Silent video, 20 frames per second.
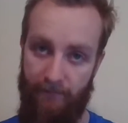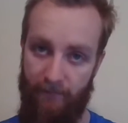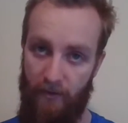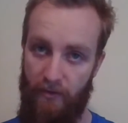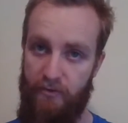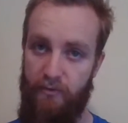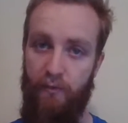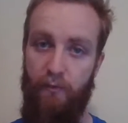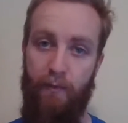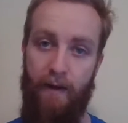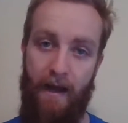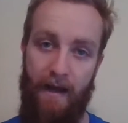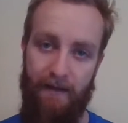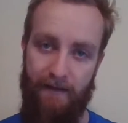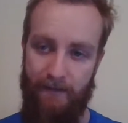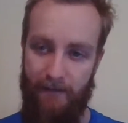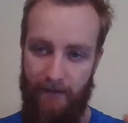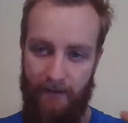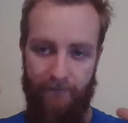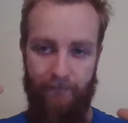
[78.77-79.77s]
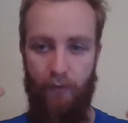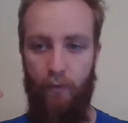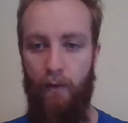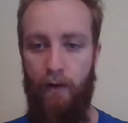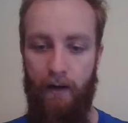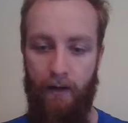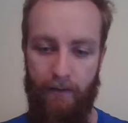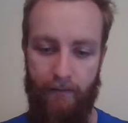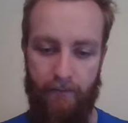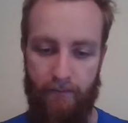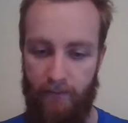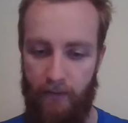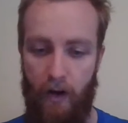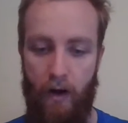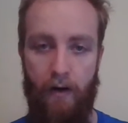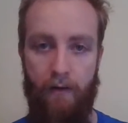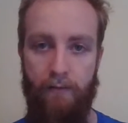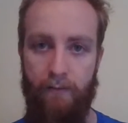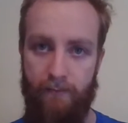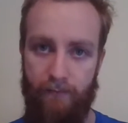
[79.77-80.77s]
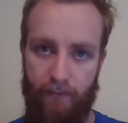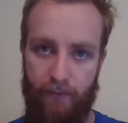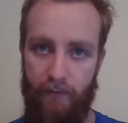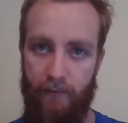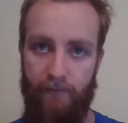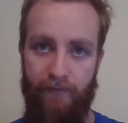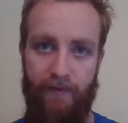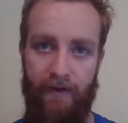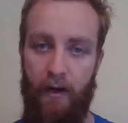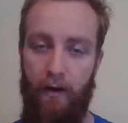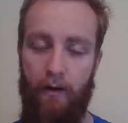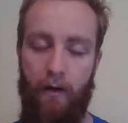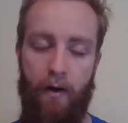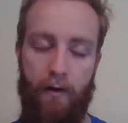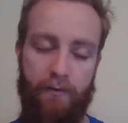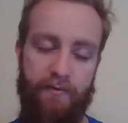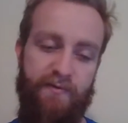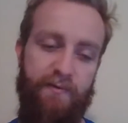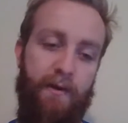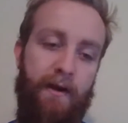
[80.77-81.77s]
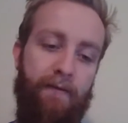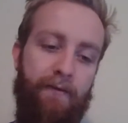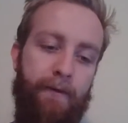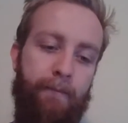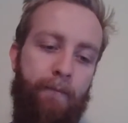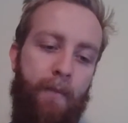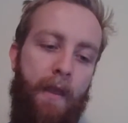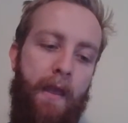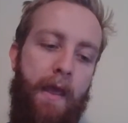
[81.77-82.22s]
virtual reality, like if you're wearing goggles, the VR goggles, whatever,